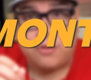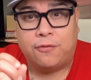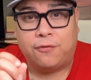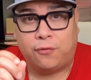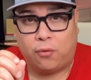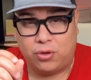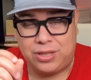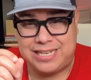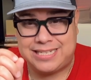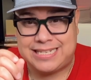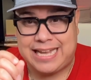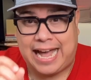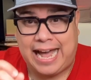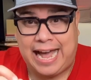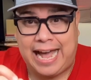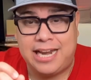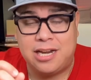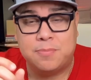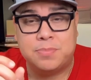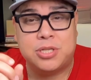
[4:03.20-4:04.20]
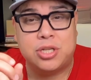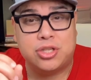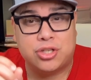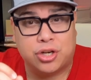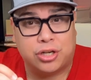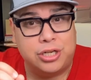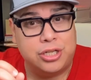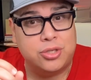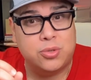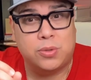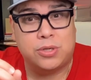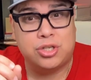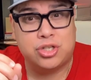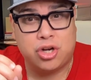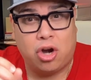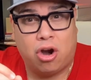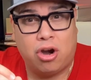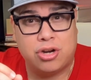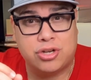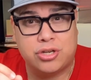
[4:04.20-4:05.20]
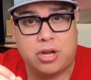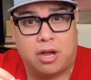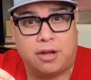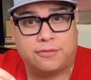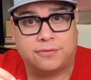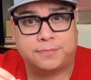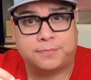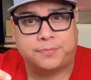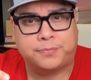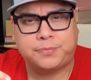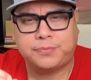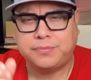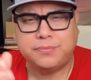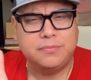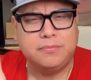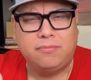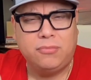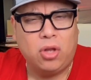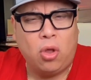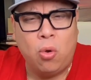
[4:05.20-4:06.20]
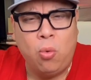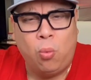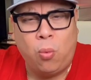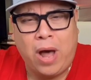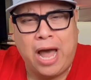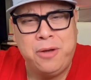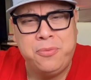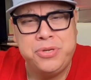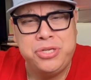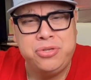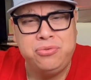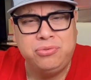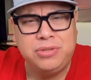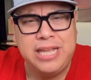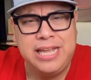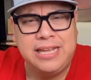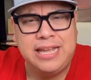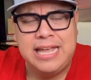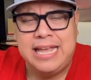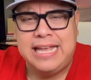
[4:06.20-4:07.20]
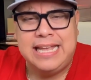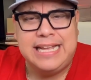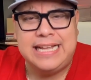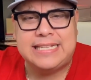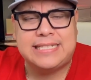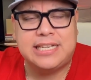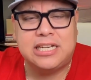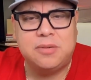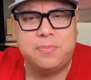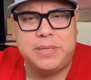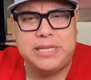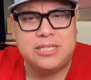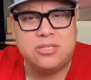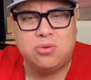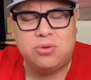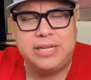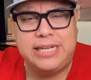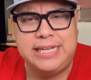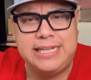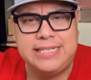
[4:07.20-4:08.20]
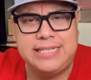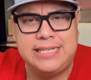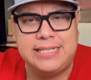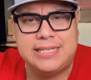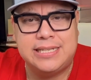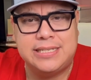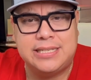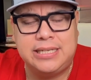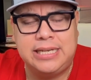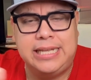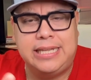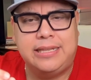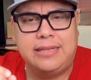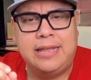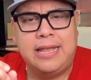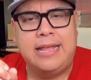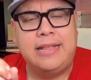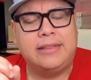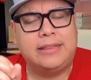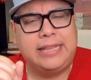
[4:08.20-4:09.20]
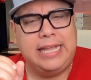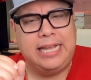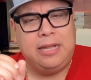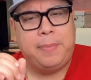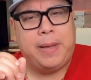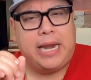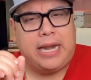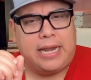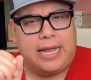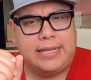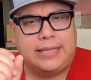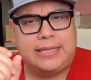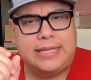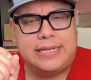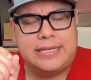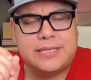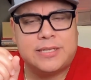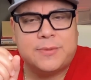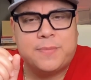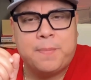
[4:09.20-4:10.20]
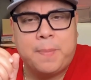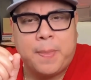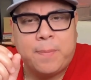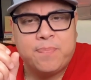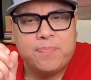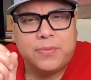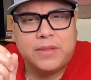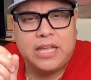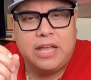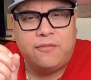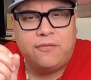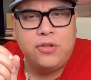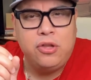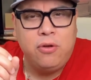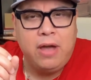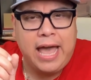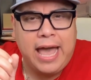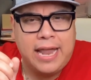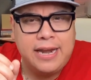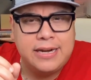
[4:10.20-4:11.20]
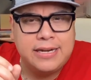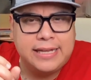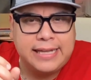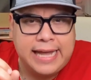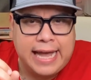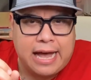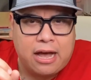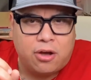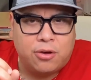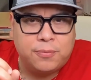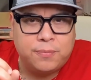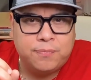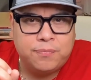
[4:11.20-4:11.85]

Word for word: for this item to turn into a charge-off. Why would you think it's gonna be so easy to delete? Think about it like this. If you had an account